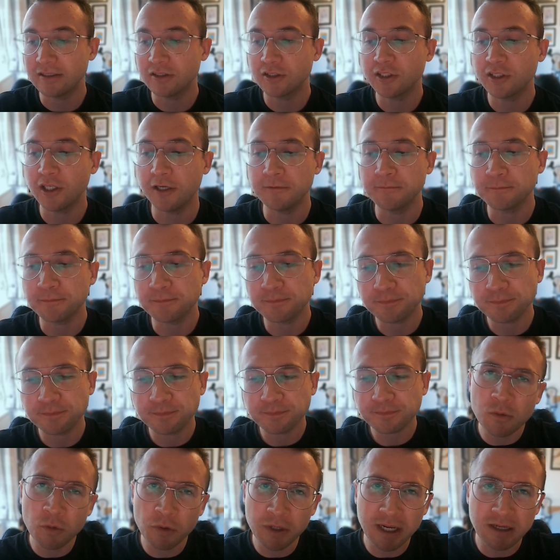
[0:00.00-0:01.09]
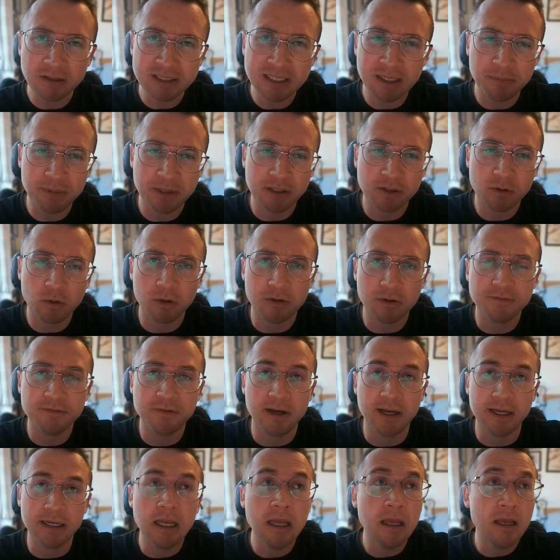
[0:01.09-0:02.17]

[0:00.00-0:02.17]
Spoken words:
So, what else happened in qualifying?